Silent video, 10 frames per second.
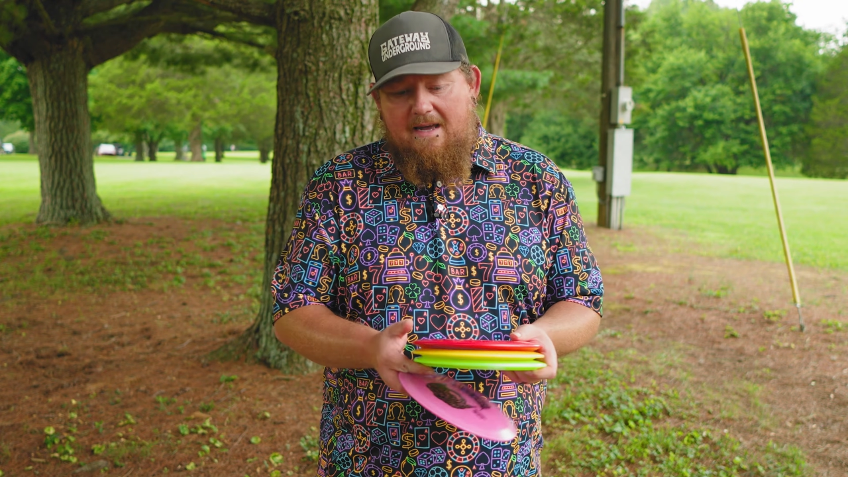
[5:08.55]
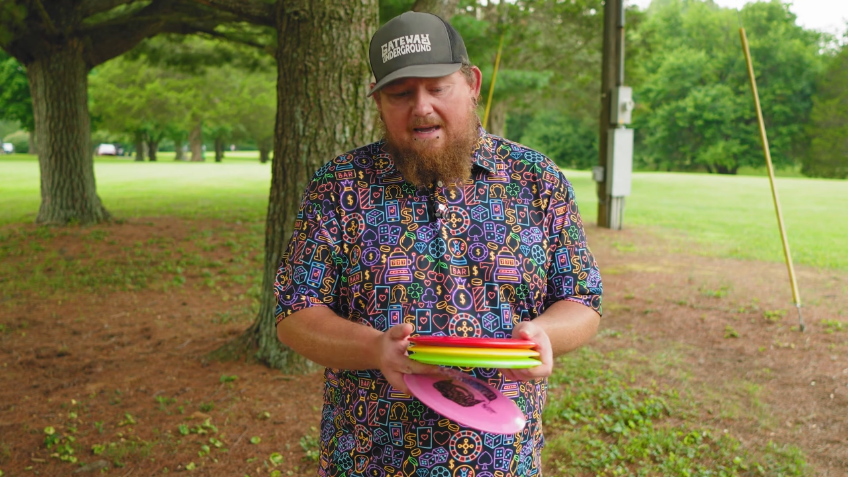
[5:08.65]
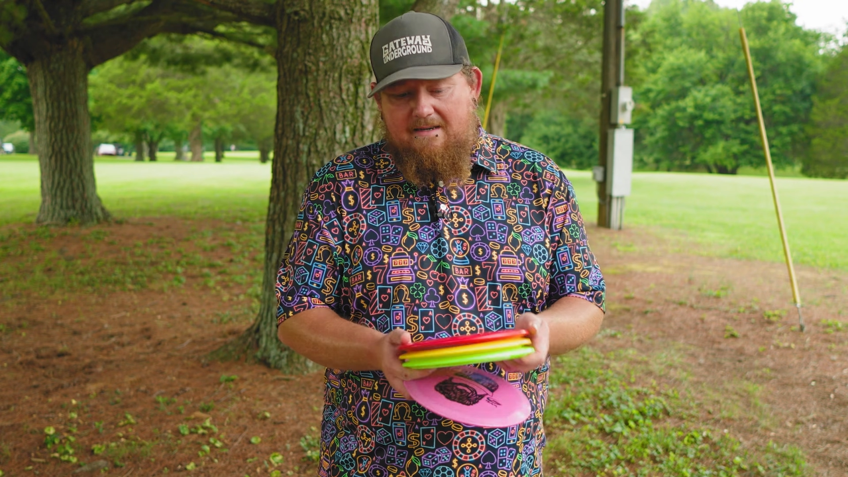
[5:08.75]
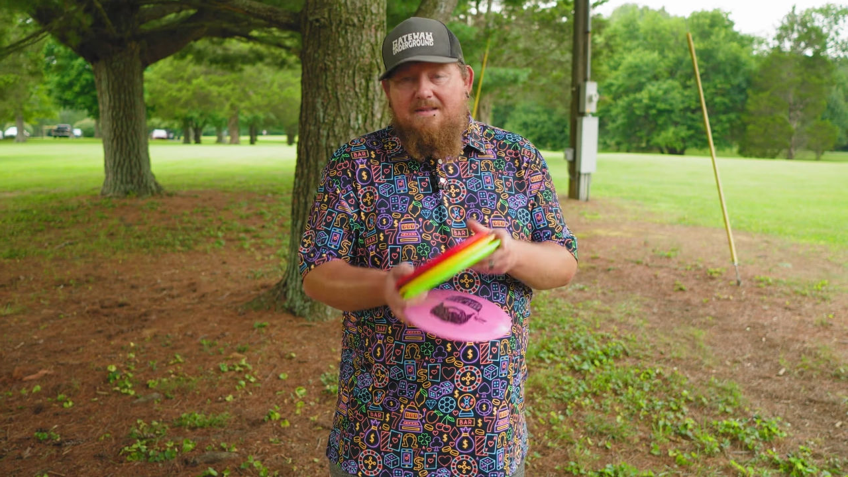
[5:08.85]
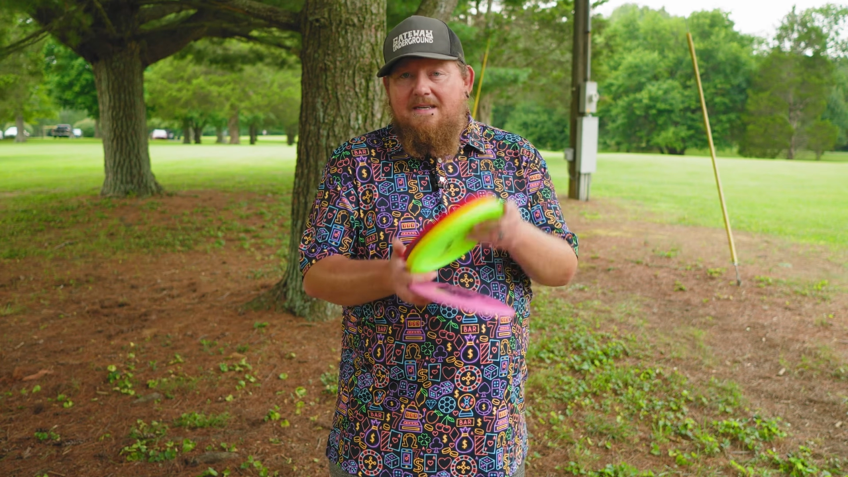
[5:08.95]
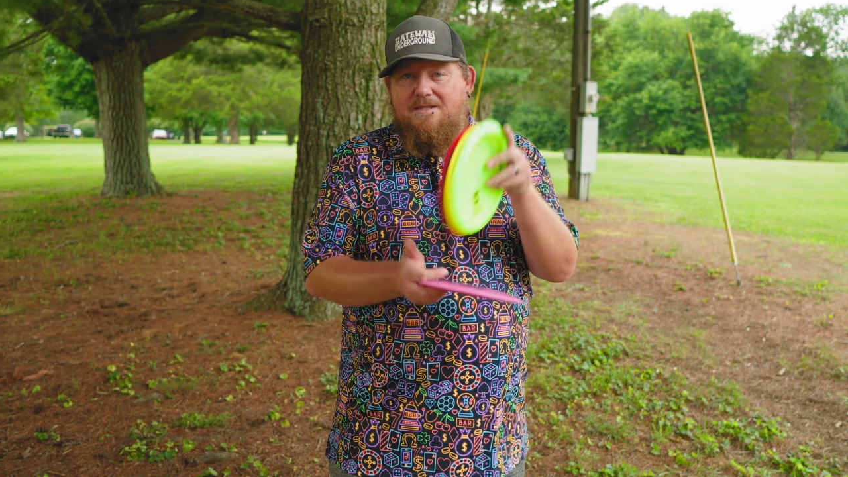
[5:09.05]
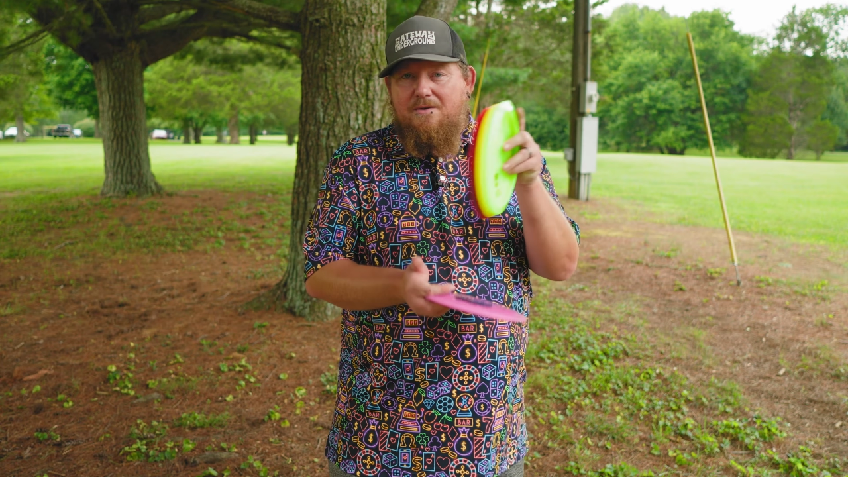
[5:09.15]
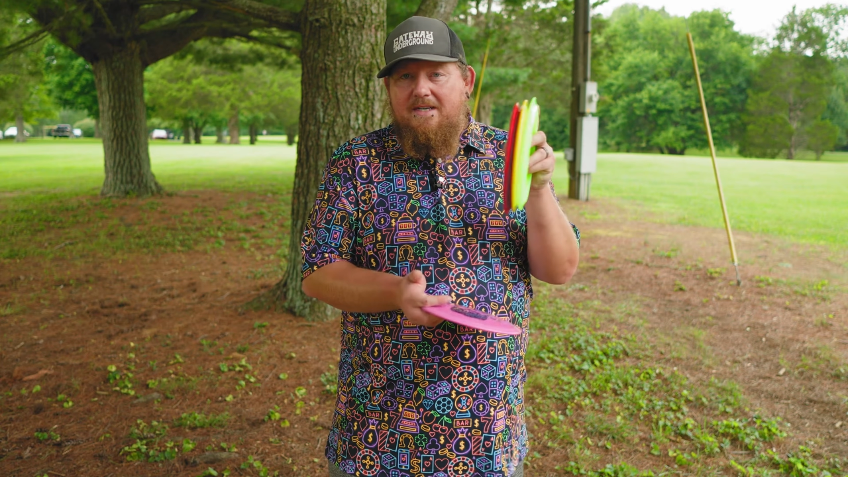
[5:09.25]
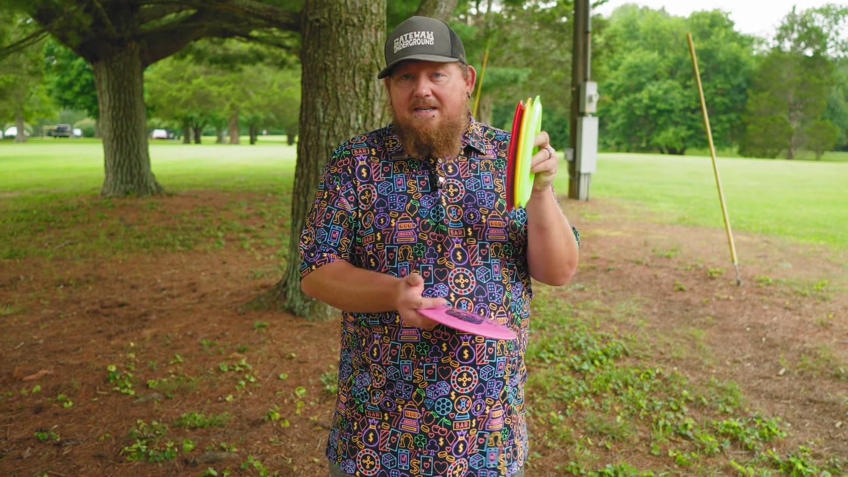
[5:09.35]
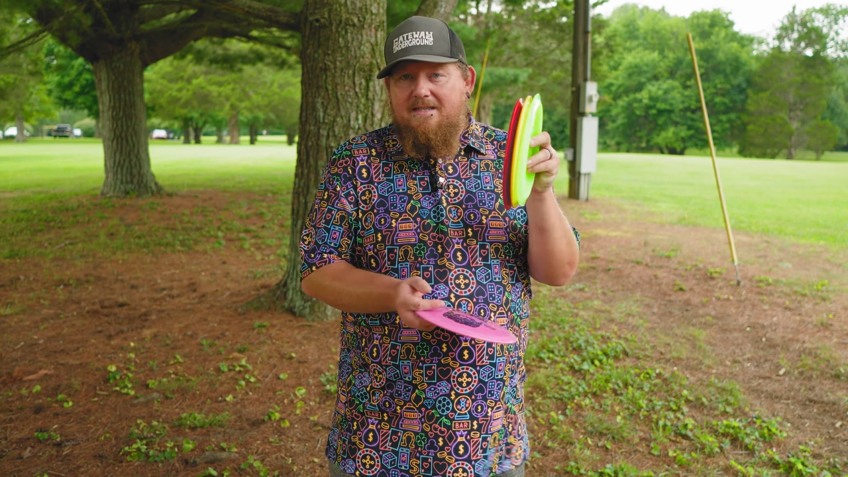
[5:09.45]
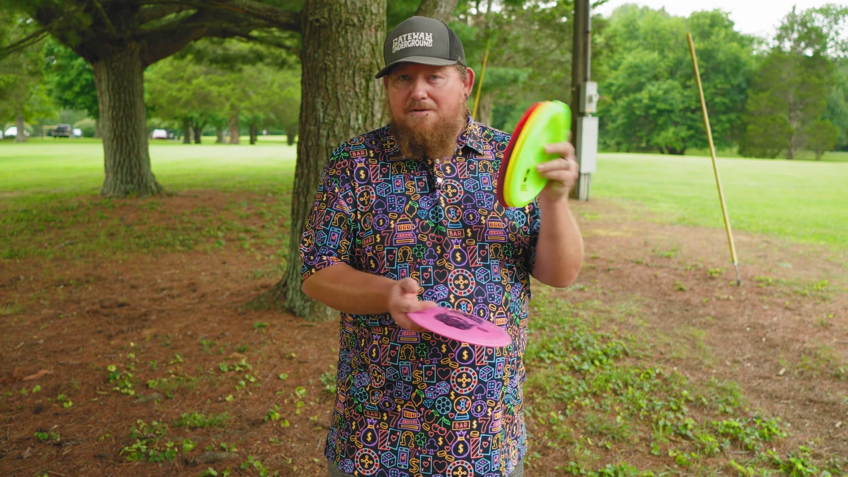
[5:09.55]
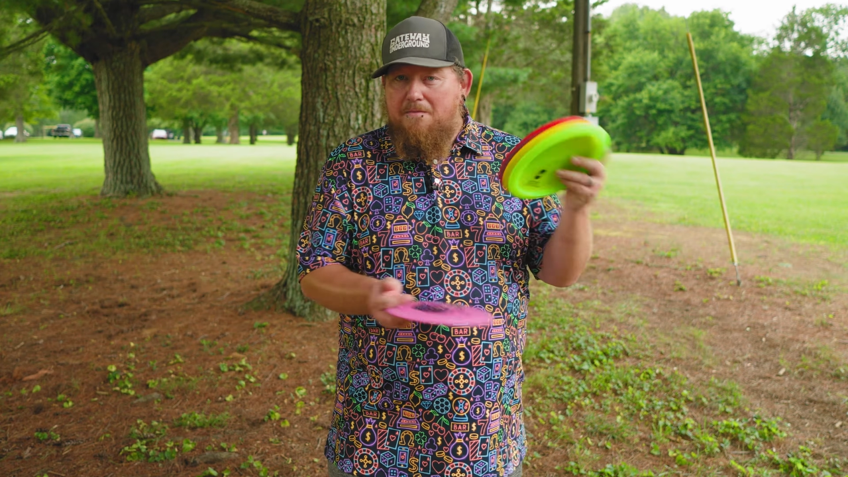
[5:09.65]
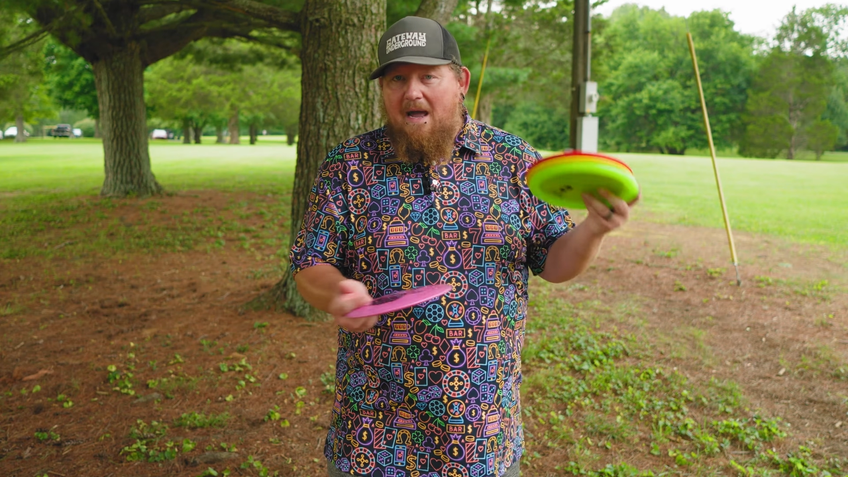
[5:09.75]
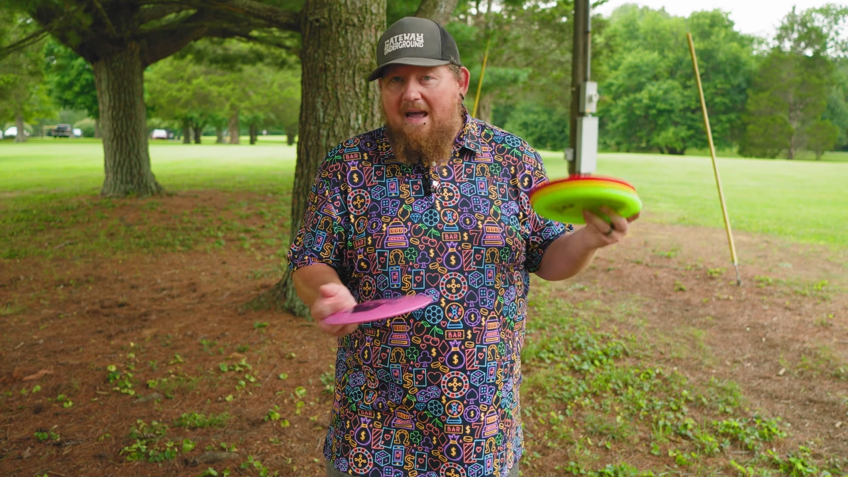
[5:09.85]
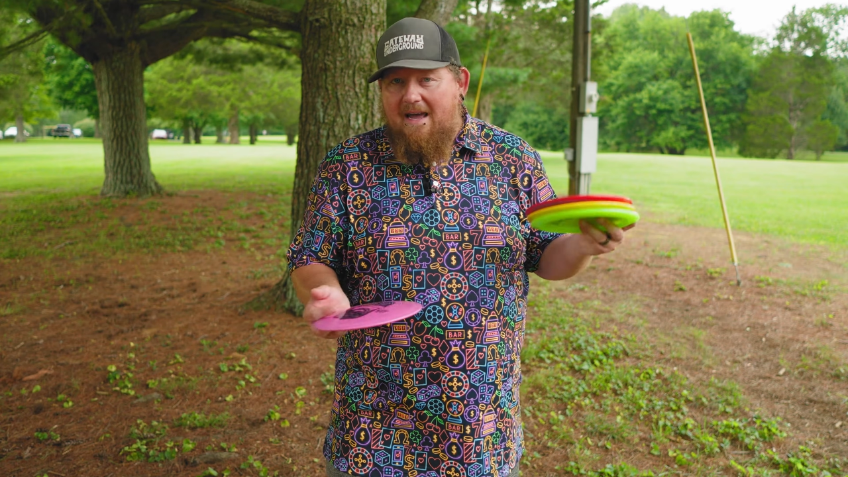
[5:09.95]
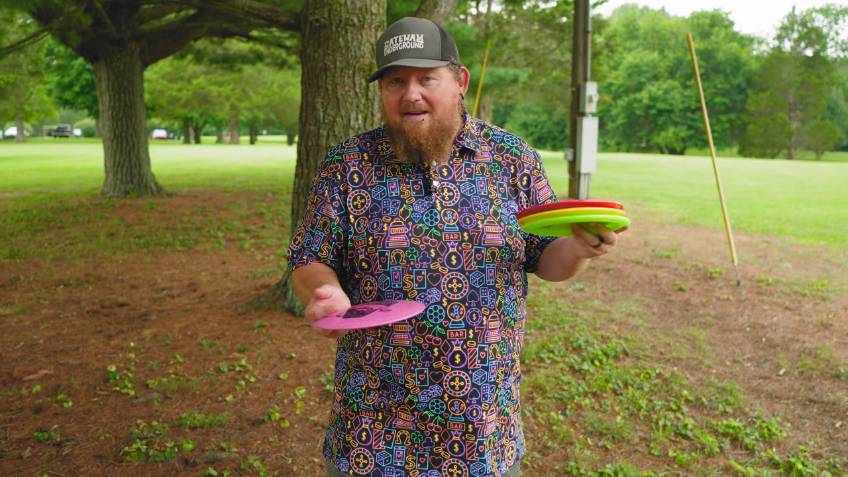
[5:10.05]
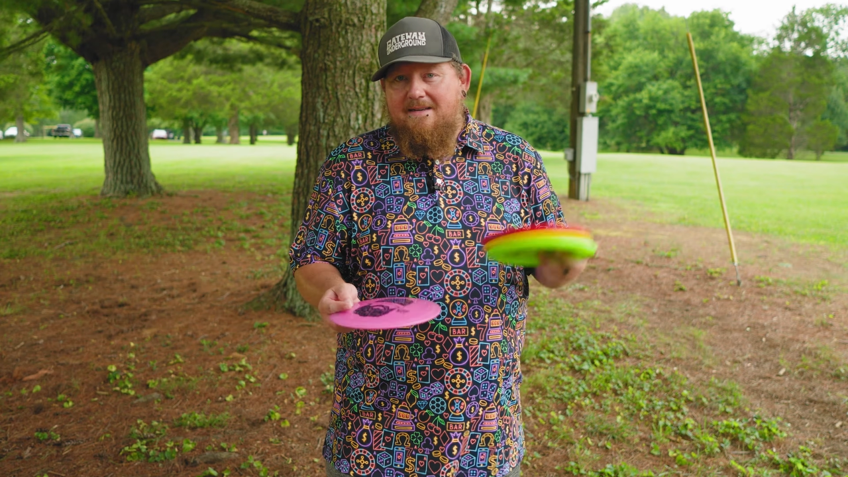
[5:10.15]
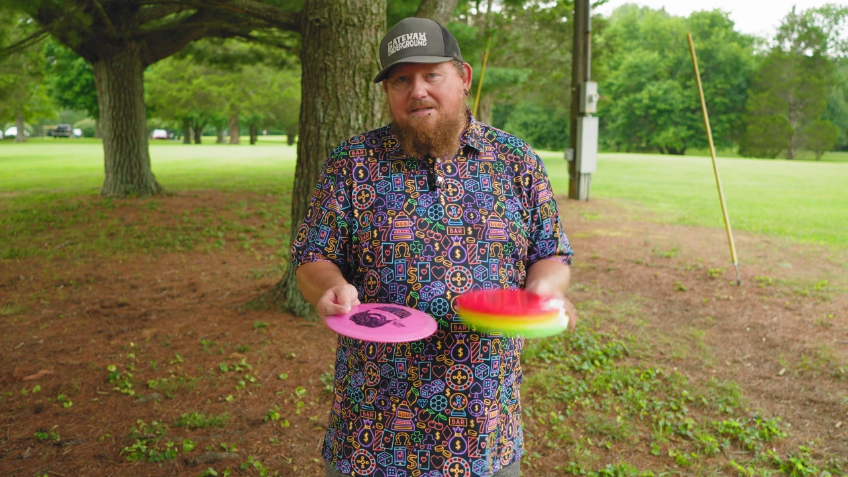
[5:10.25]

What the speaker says: that these 3 discs are bad.